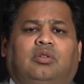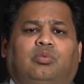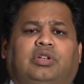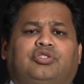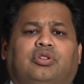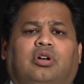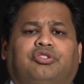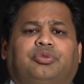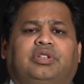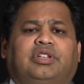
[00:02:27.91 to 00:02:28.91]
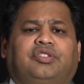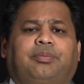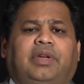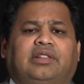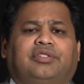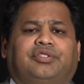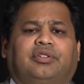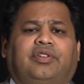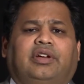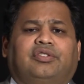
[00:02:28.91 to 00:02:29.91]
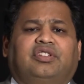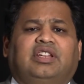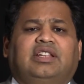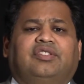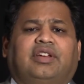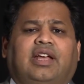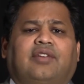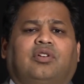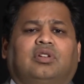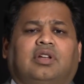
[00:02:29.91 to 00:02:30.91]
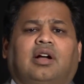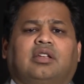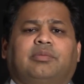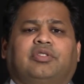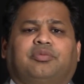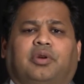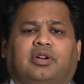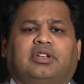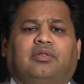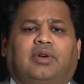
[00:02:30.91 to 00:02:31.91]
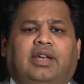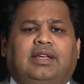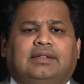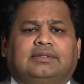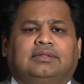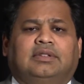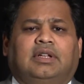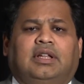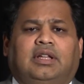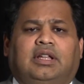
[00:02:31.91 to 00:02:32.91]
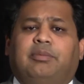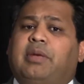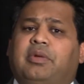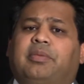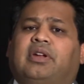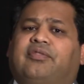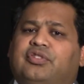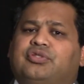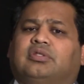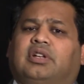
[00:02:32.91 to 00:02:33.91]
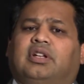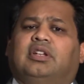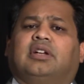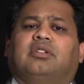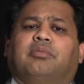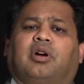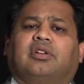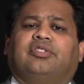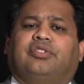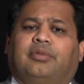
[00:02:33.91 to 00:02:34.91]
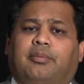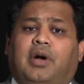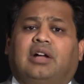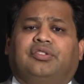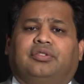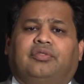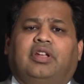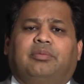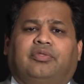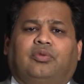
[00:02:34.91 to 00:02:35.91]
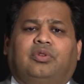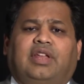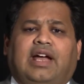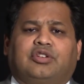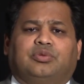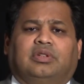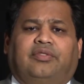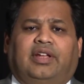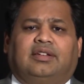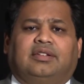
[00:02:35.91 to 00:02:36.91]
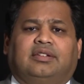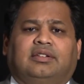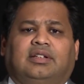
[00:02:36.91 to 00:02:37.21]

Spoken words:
One should also anticipate the surveyor's needs and have all documents marked and ready. It may be beneficial to conduct a mock survey before the actual event.